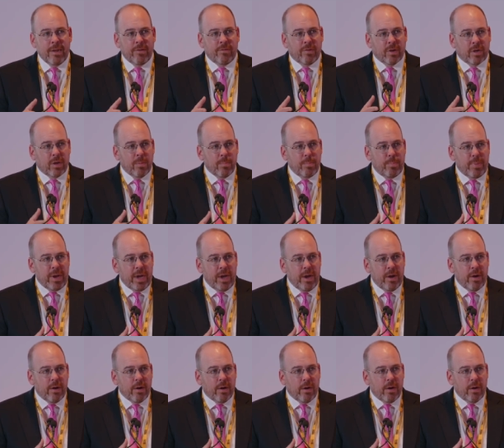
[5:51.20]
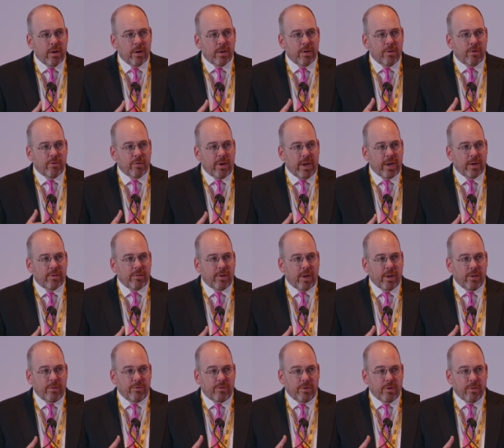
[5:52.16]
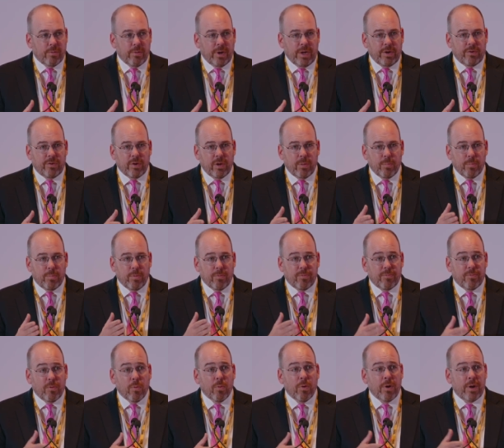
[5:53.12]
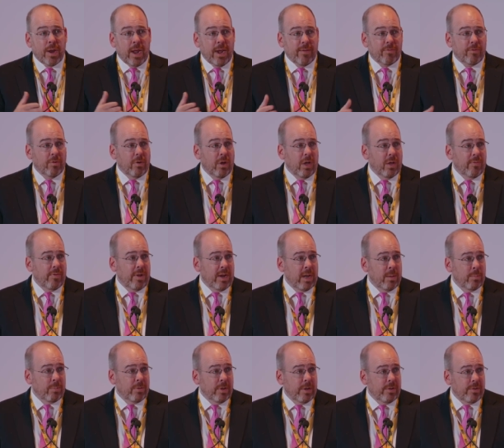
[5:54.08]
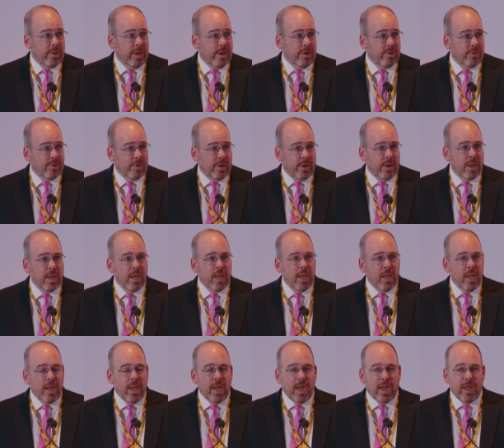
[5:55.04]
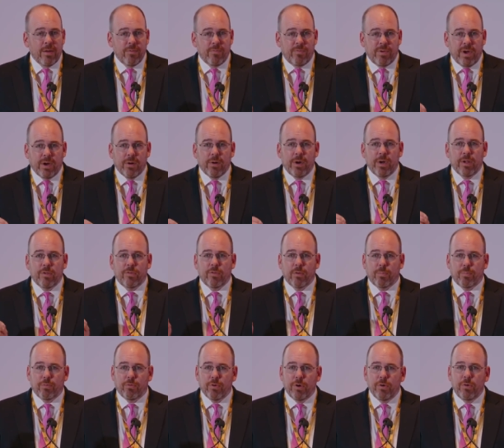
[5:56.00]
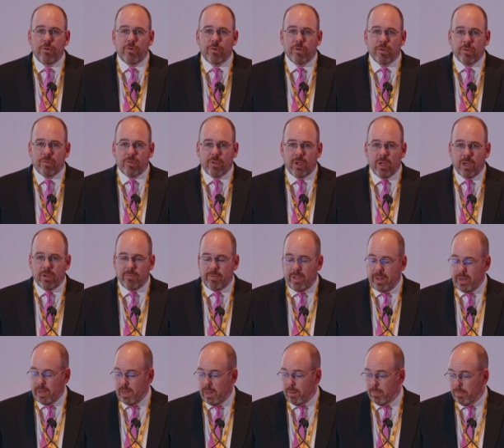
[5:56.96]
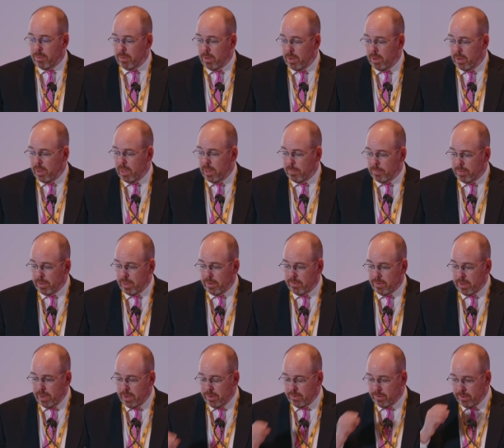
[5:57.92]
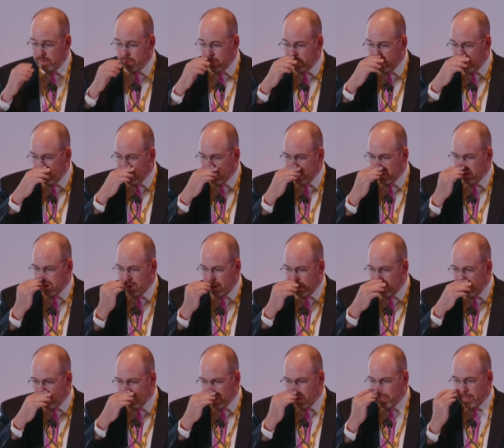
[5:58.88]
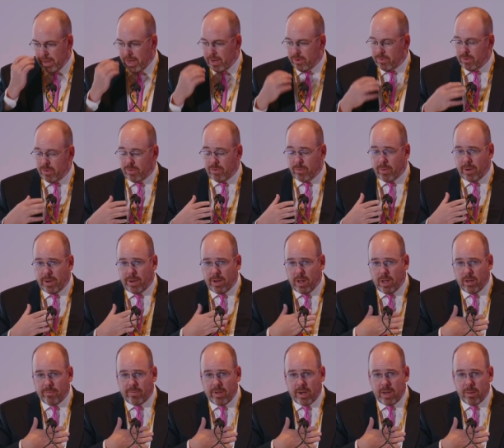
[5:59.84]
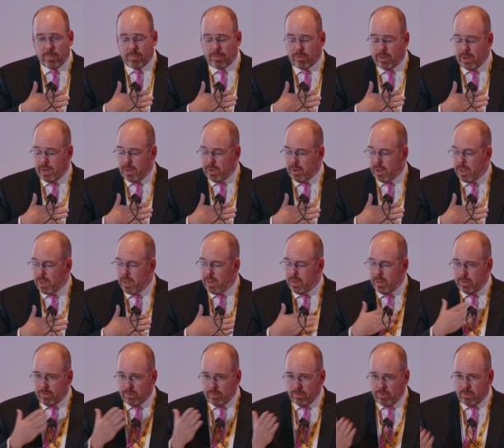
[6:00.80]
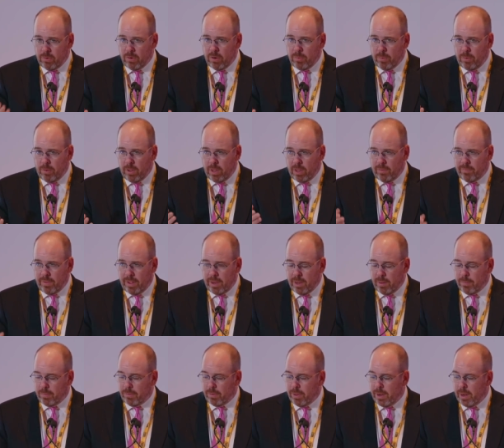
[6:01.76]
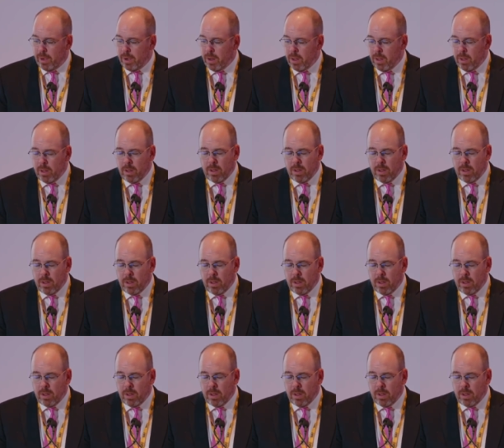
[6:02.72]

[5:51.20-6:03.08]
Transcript: to compare contractile generation before and after LVAD implantation and various approaches to LVAD uh, implantation. So you can see here the patients who had an LVAD implant, this is durable LVAD implant,